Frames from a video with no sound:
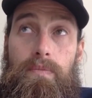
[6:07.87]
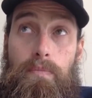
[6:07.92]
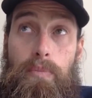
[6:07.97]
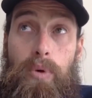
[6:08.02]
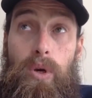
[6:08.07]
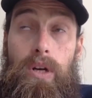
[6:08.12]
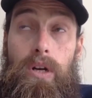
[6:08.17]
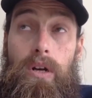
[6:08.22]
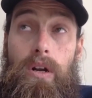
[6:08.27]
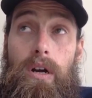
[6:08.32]

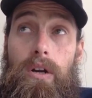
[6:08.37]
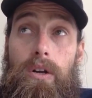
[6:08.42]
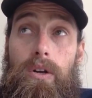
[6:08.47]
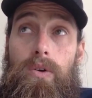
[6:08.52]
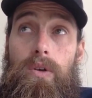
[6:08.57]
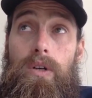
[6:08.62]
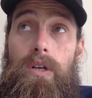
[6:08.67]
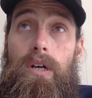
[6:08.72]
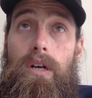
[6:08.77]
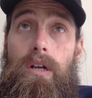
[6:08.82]
put it on a
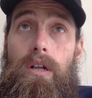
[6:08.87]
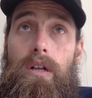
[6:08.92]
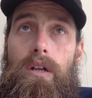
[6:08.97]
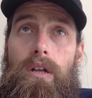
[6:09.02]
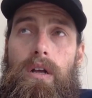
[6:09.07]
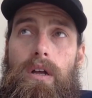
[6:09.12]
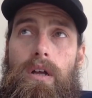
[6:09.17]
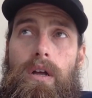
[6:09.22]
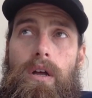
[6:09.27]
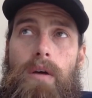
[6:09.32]
grill,
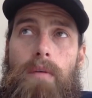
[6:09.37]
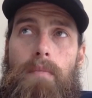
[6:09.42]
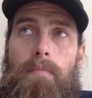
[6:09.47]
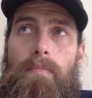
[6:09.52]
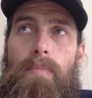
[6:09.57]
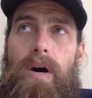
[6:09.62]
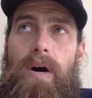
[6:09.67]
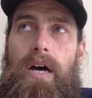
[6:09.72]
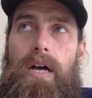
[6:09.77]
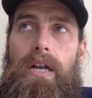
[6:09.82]

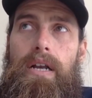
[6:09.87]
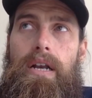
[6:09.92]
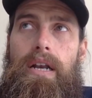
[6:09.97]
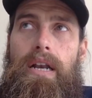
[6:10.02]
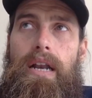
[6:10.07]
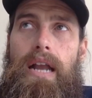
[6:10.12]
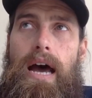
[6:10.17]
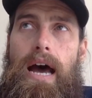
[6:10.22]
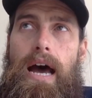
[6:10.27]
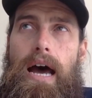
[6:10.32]
but
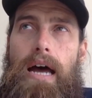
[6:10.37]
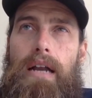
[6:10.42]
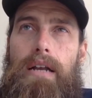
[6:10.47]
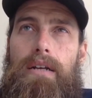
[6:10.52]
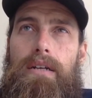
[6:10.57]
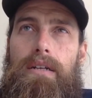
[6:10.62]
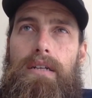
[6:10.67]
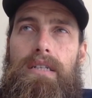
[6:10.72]
not